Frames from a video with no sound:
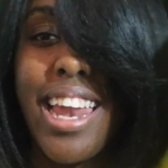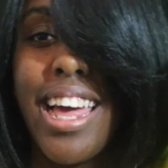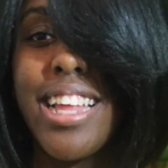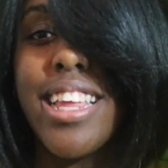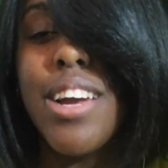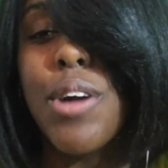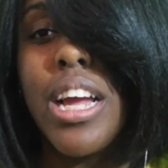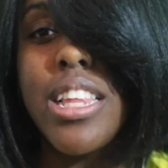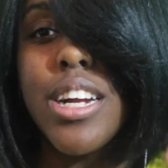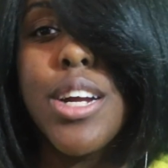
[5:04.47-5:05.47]
I like that
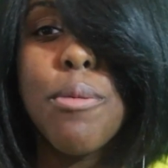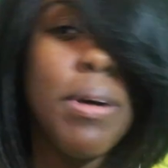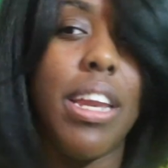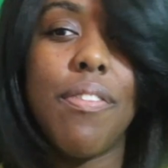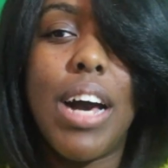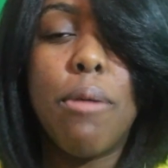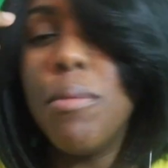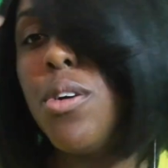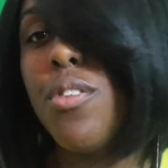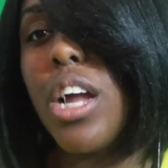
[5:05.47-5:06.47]
right there. But if I
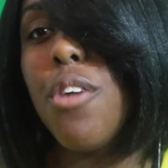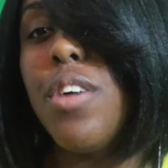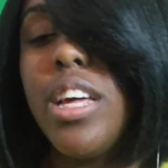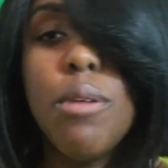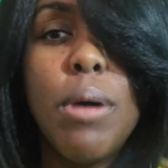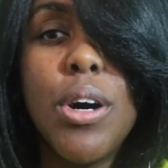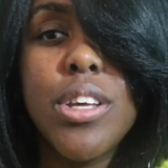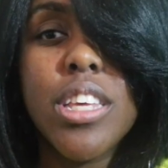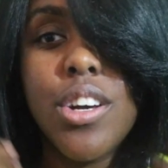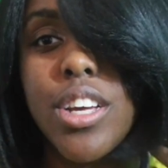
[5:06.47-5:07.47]
move it over in the mall,
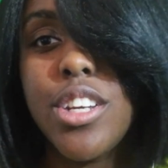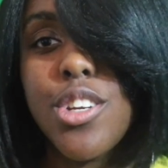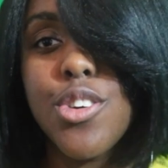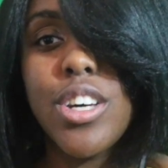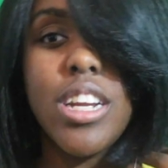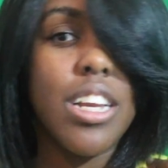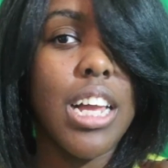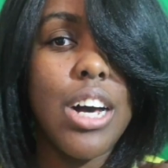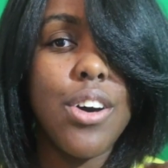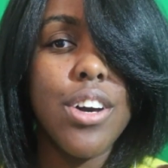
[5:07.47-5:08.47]
it's gonna get shorter and
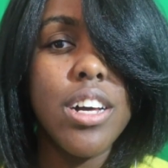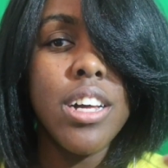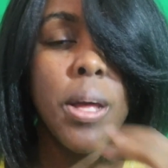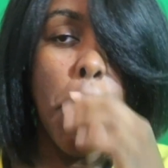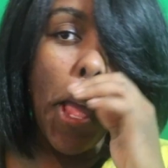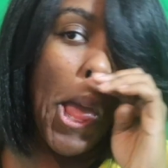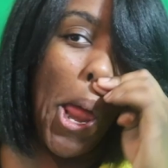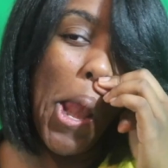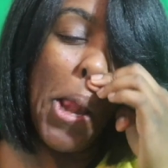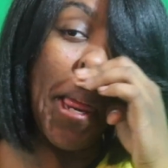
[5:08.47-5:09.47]
longer.
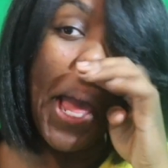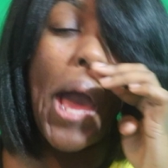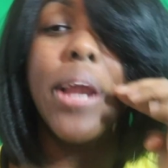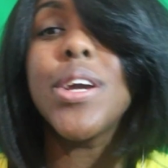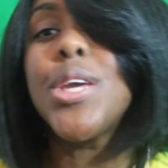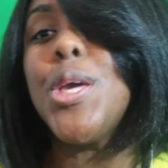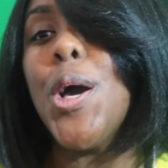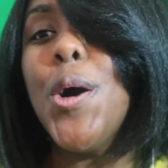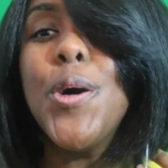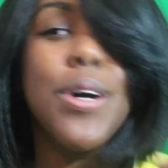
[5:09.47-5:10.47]
And it's kinda
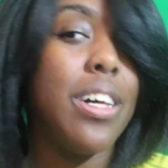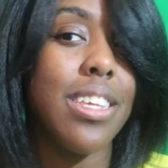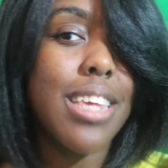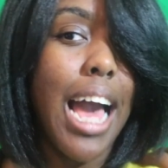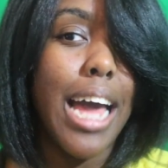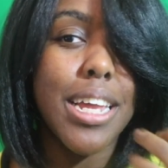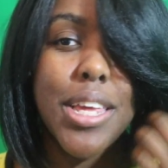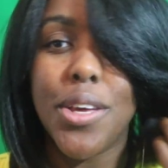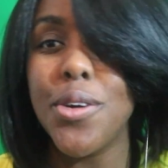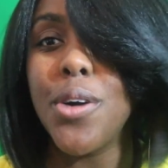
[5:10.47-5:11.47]
cute. It's kinda
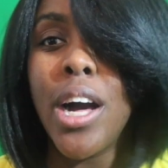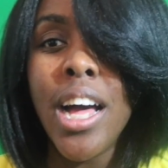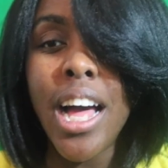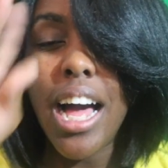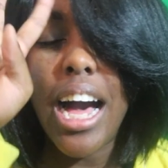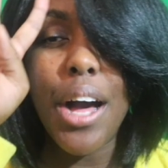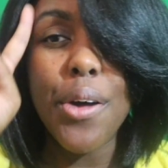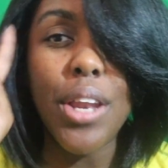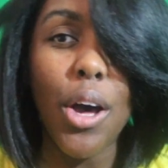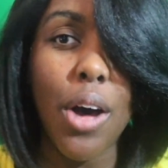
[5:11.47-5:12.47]
cute. I
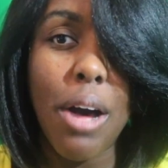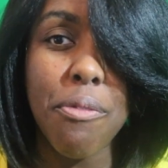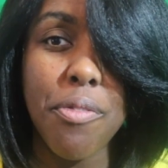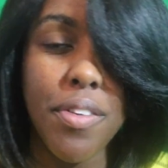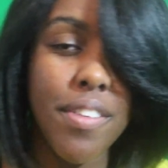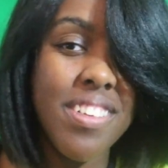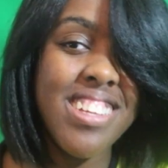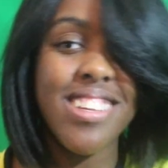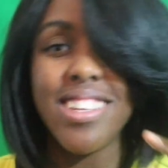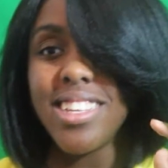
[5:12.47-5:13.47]
don't know, I'm,
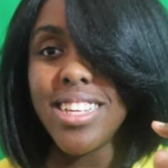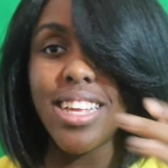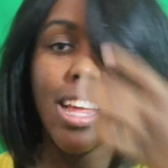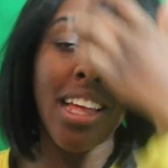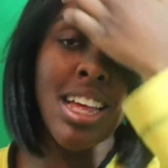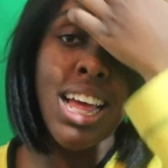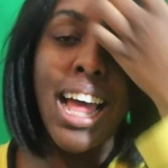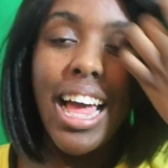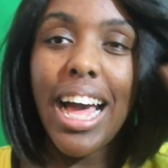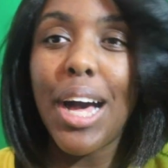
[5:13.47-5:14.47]
uh,
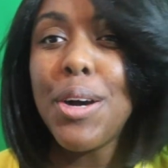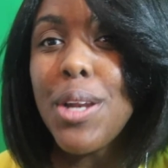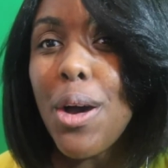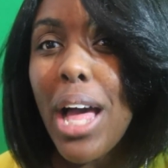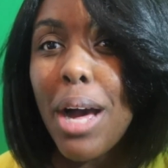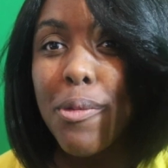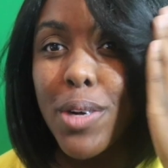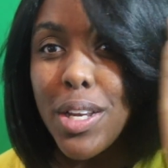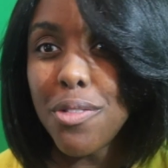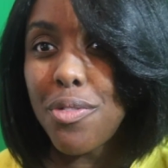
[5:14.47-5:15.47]
I don't know how I'm
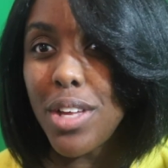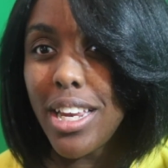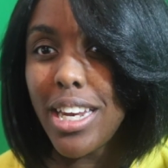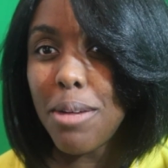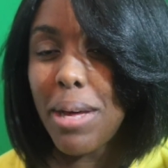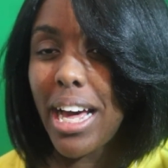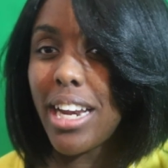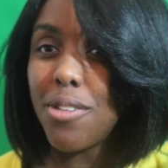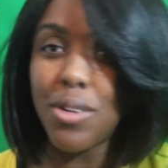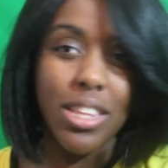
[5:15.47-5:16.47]
really feeling
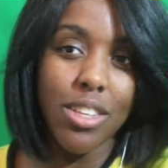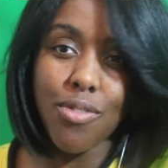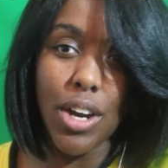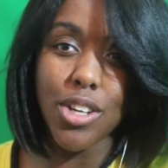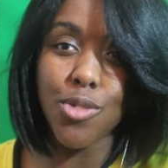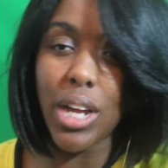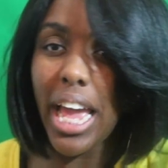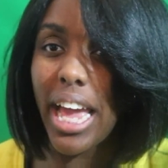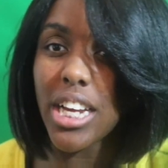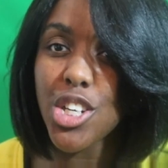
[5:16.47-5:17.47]
about it with this first
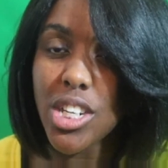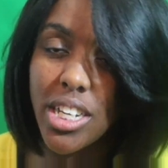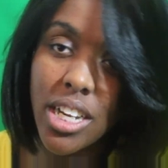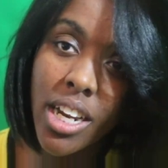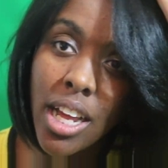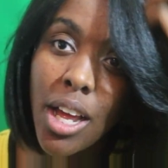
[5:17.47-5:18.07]
reaction.